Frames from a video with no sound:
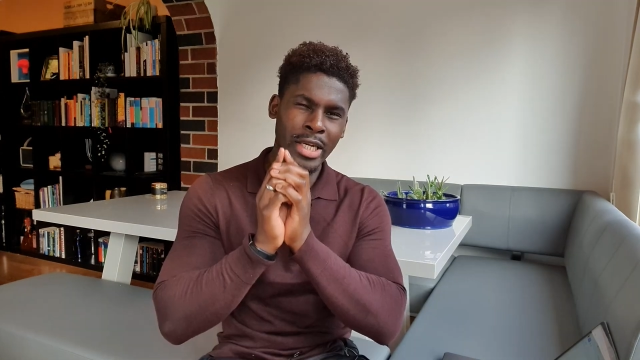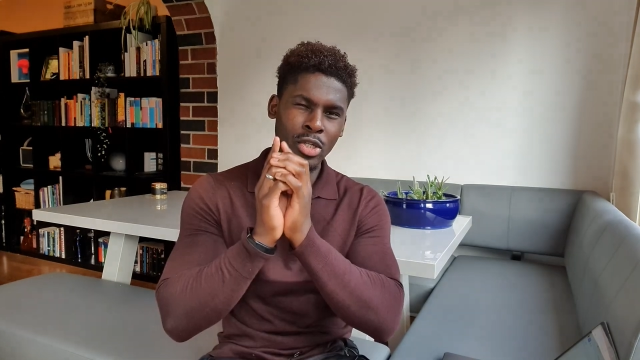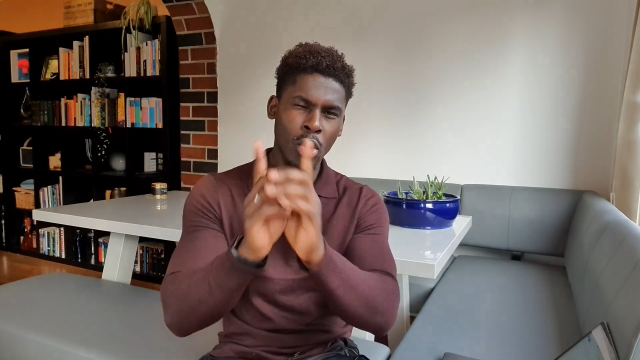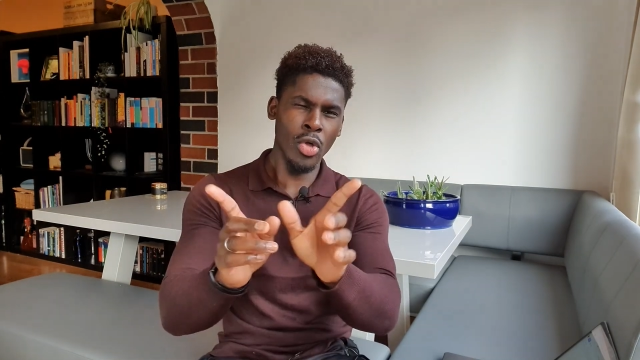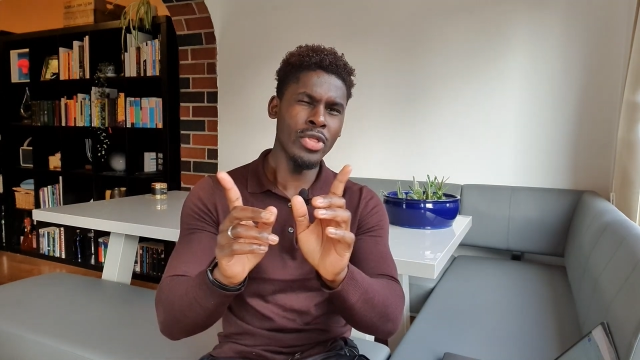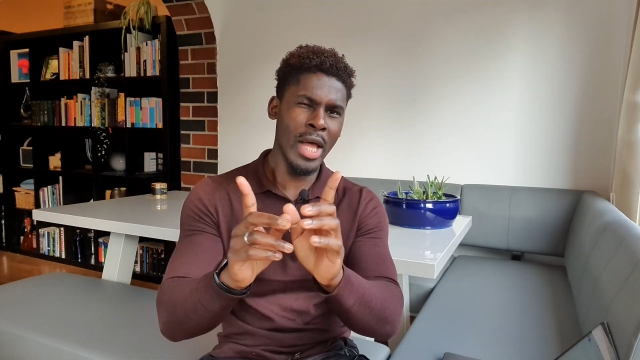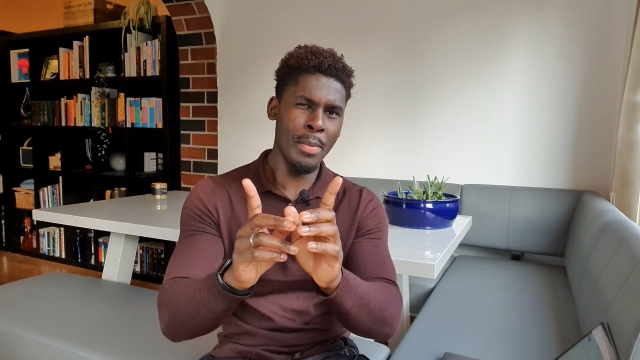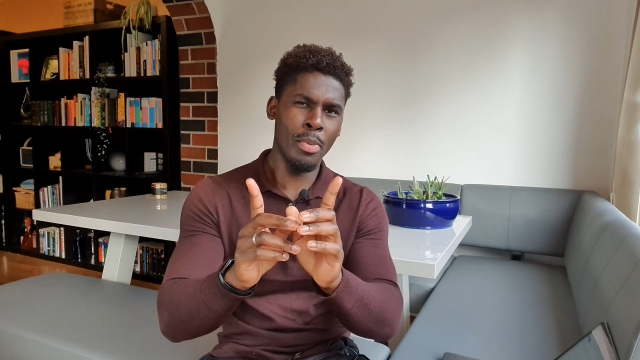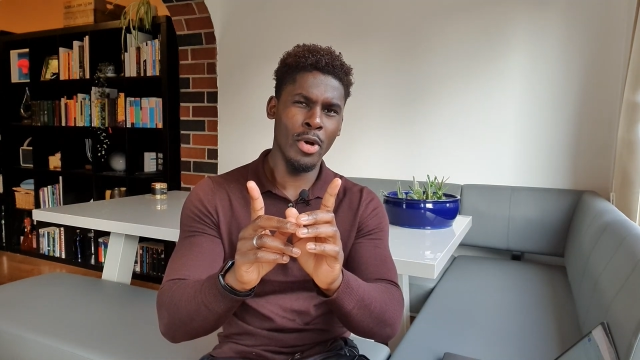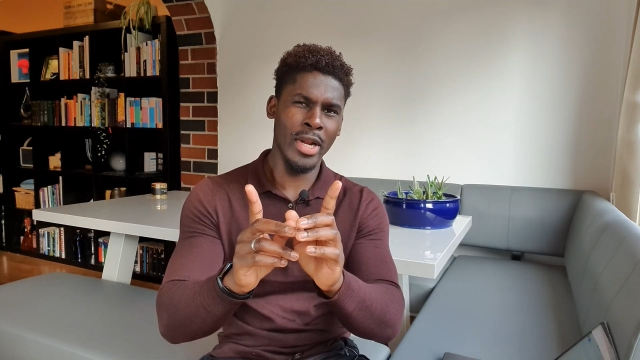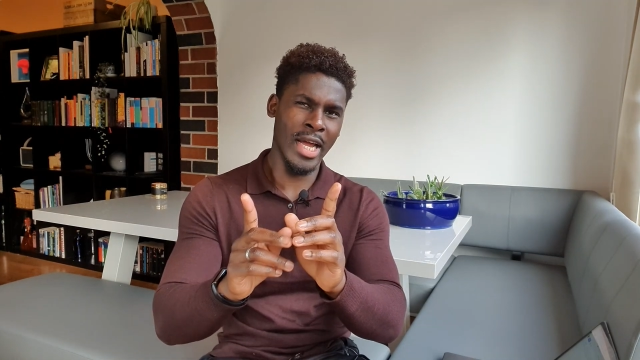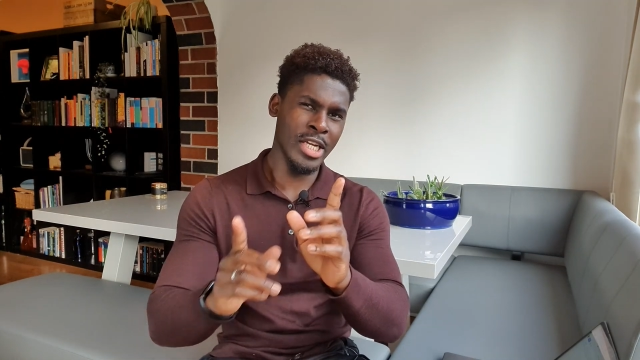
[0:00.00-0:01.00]
And on that
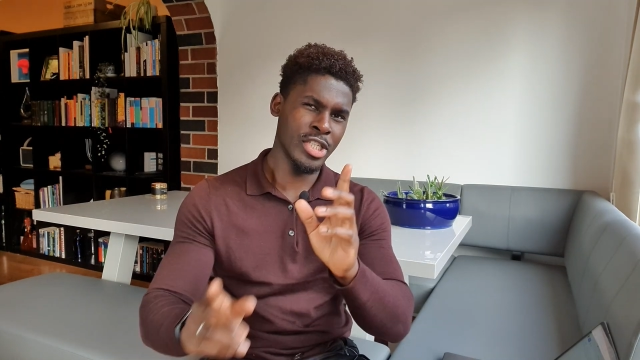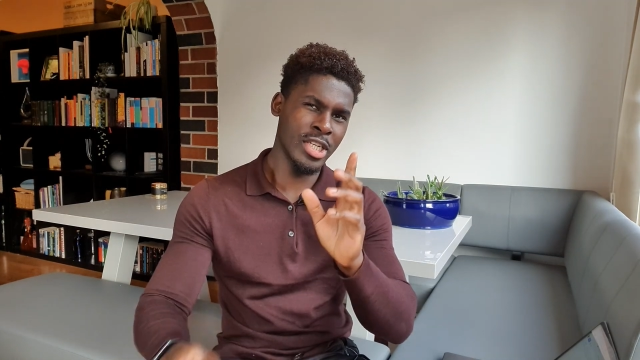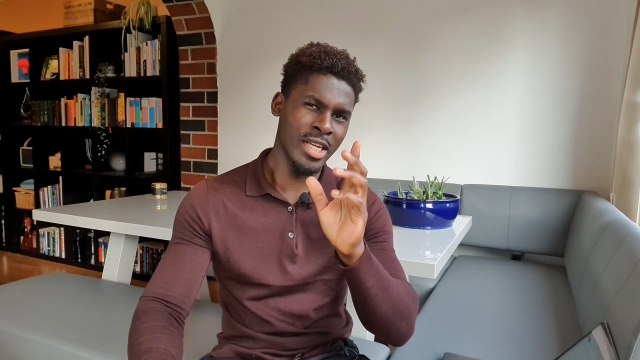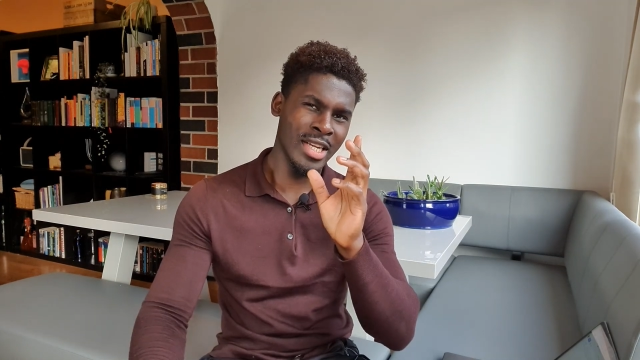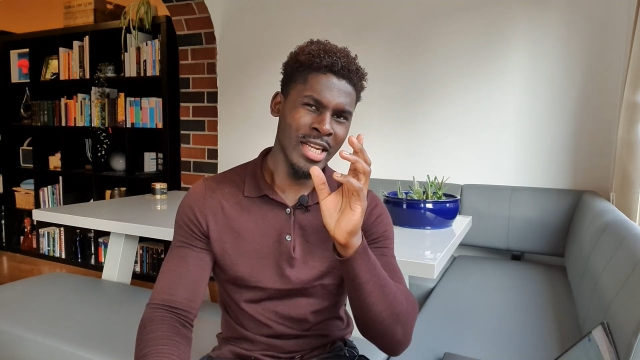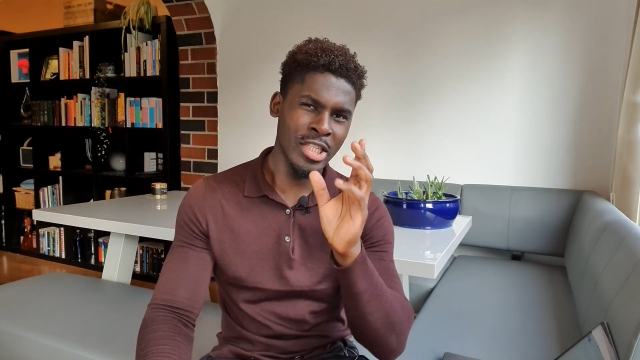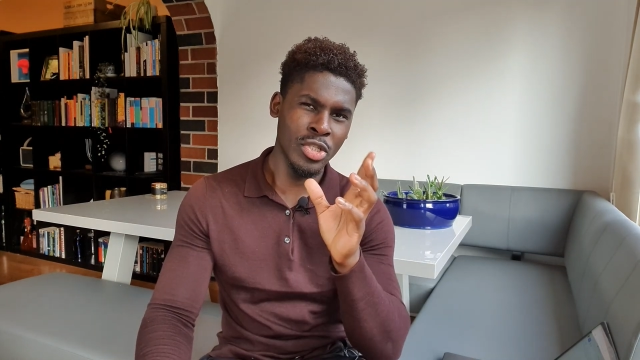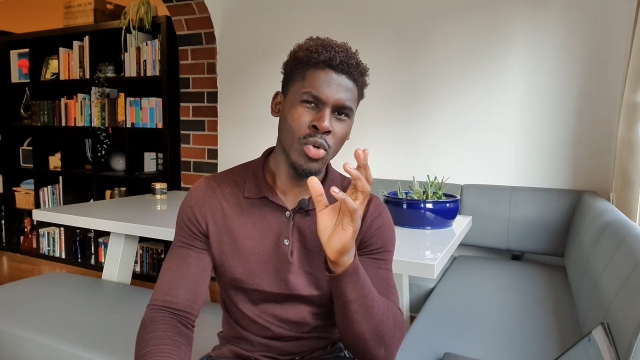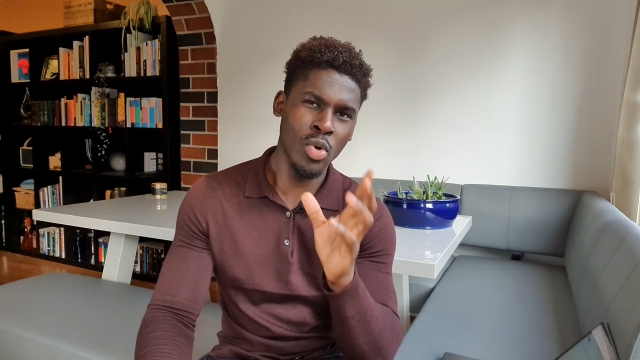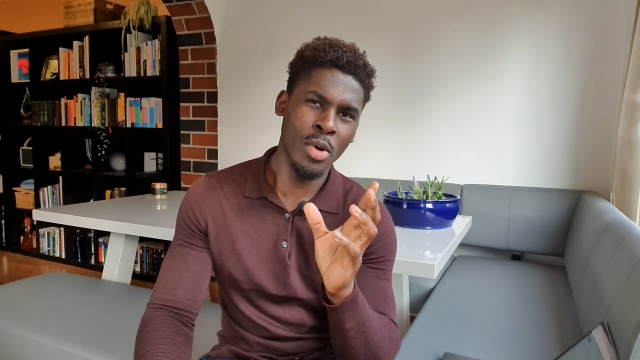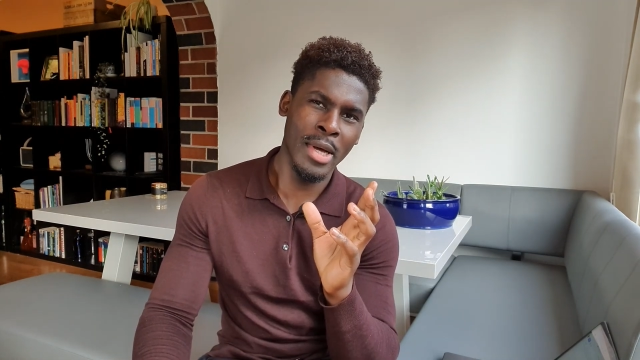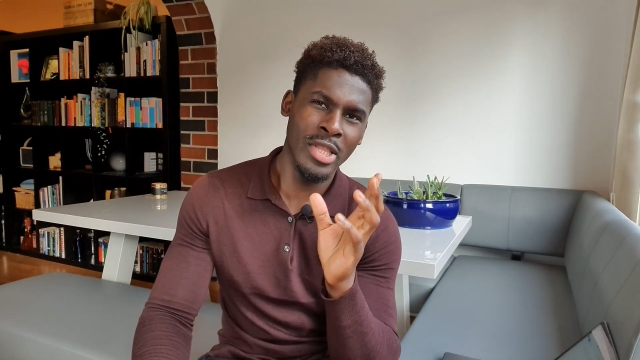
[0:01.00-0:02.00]
point actually, let's
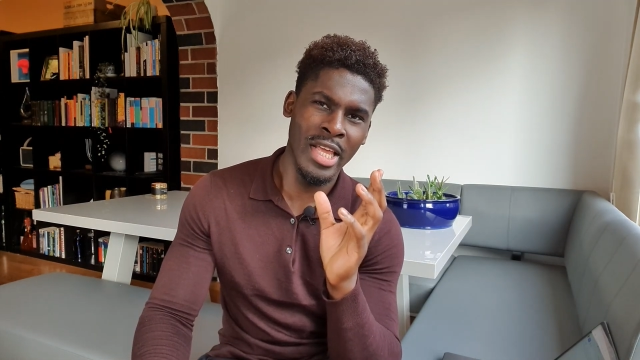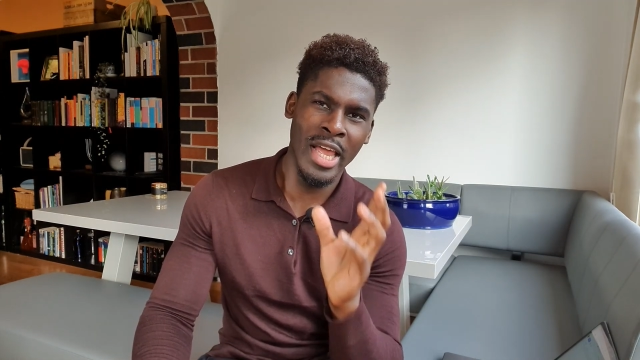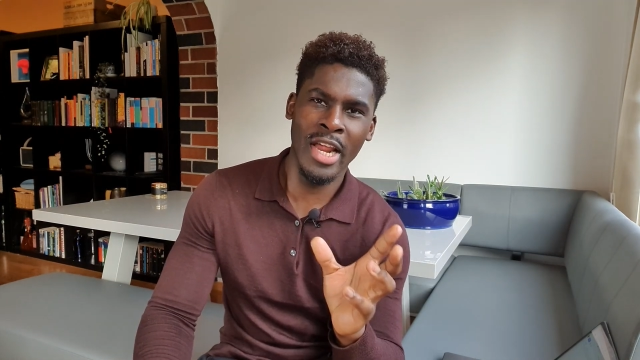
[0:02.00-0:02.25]
talk about the